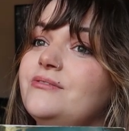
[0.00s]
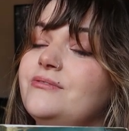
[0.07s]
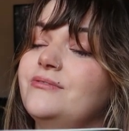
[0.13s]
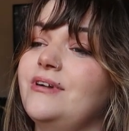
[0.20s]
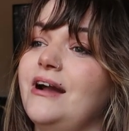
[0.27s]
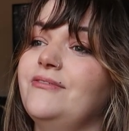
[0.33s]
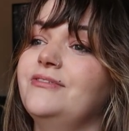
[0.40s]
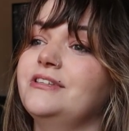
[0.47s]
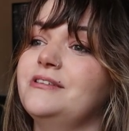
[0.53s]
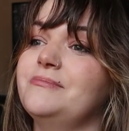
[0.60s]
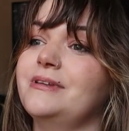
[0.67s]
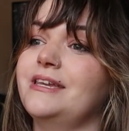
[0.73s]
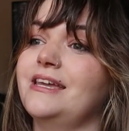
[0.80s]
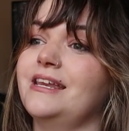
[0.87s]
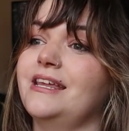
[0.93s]
rough at the
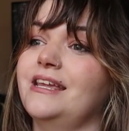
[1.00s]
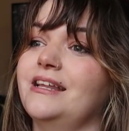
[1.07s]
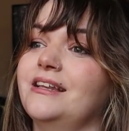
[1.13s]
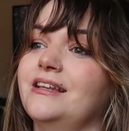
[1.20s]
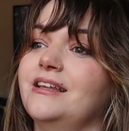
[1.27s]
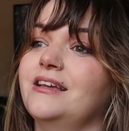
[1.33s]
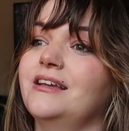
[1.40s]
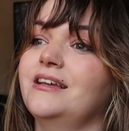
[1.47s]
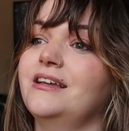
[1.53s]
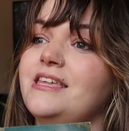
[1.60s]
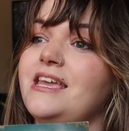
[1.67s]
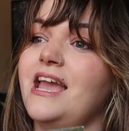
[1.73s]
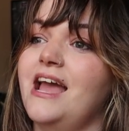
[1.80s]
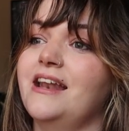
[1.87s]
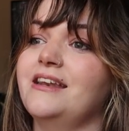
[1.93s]
beginning,
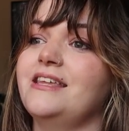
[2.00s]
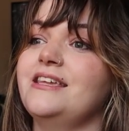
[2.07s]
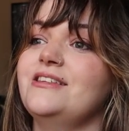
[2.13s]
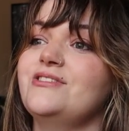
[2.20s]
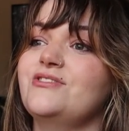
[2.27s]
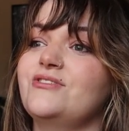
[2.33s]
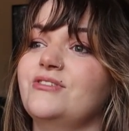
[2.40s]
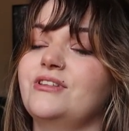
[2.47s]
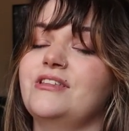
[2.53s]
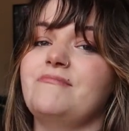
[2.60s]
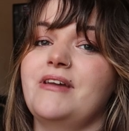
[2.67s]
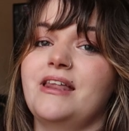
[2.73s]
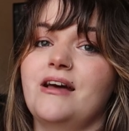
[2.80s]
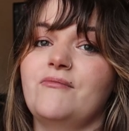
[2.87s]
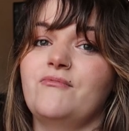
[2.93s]
the ending truly
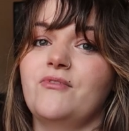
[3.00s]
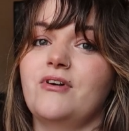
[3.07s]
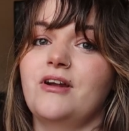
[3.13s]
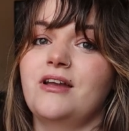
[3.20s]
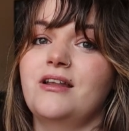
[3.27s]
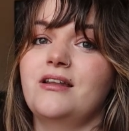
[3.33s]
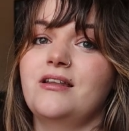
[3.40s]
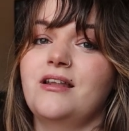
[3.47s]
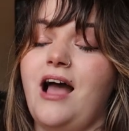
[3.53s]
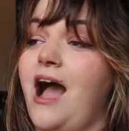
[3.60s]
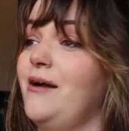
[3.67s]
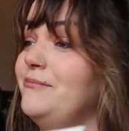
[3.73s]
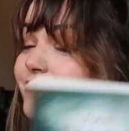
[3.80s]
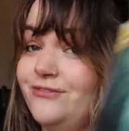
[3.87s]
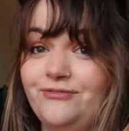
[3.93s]
made up for it.
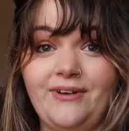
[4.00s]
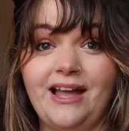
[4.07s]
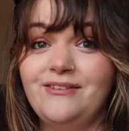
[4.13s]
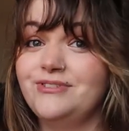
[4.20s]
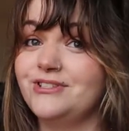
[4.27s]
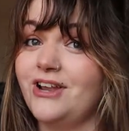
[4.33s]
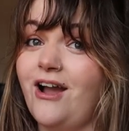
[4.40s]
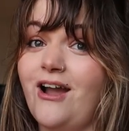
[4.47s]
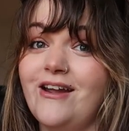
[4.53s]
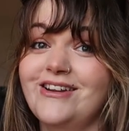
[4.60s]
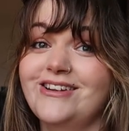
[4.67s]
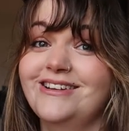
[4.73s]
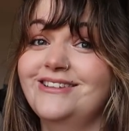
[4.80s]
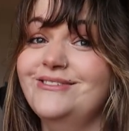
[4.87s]
I'm five star.